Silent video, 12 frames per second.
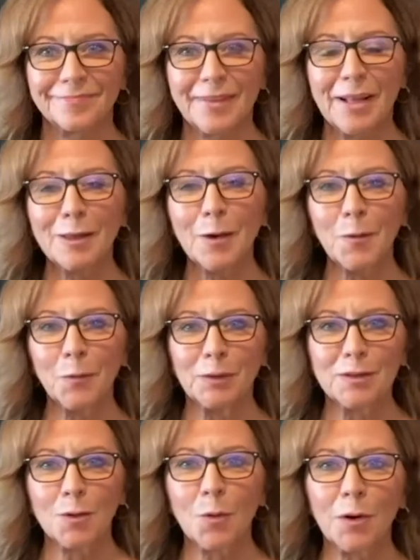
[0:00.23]
Hello,
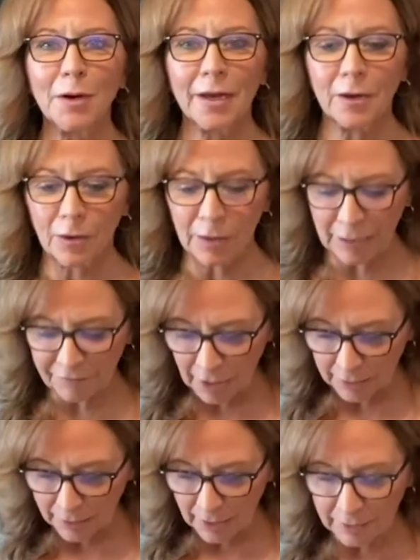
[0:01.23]
it's Laura here, and I've
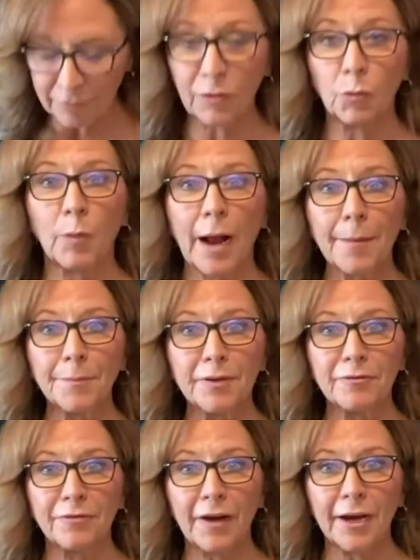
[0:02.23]
got kind of a rapid
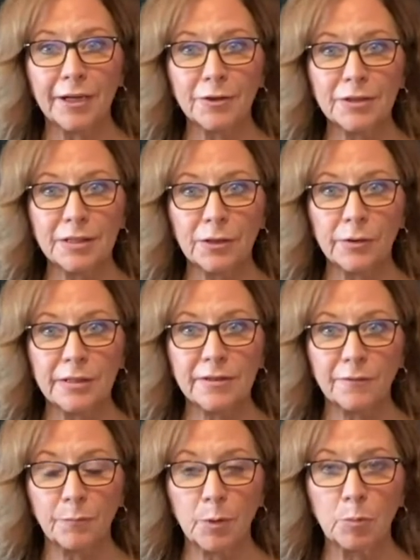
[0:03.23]
fire series
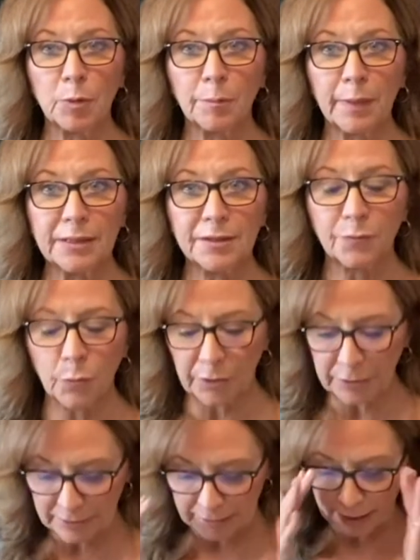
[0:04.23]
of boomer busts for you
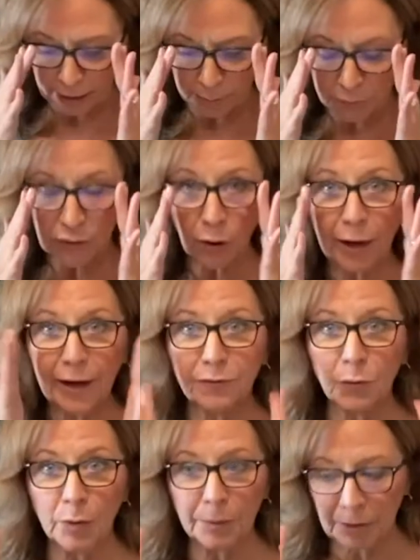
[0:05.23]
today. And I'm sorry I have to wear my